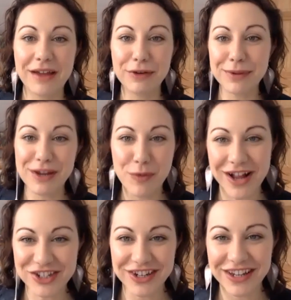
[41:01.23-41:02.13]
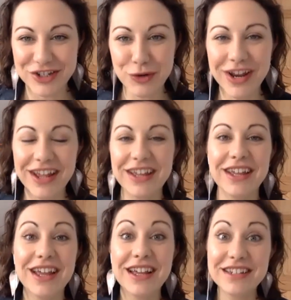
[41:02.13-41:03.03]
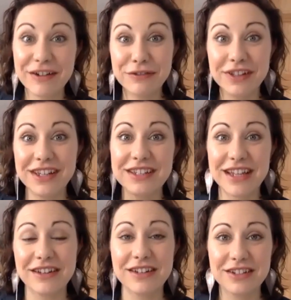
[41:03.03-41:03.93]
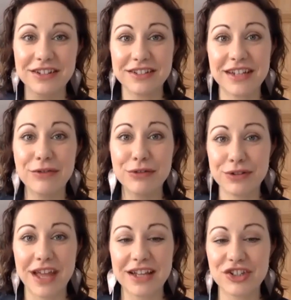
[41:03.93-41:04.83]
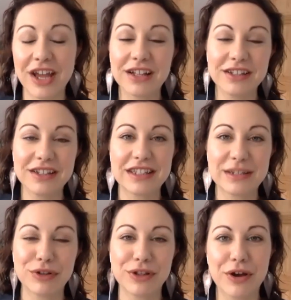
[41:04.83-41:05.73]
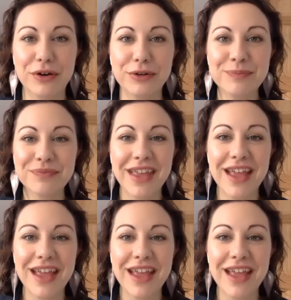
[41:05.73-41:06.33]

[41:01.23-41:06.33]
everybody watching enjoyed it. Definitely download that checklist below,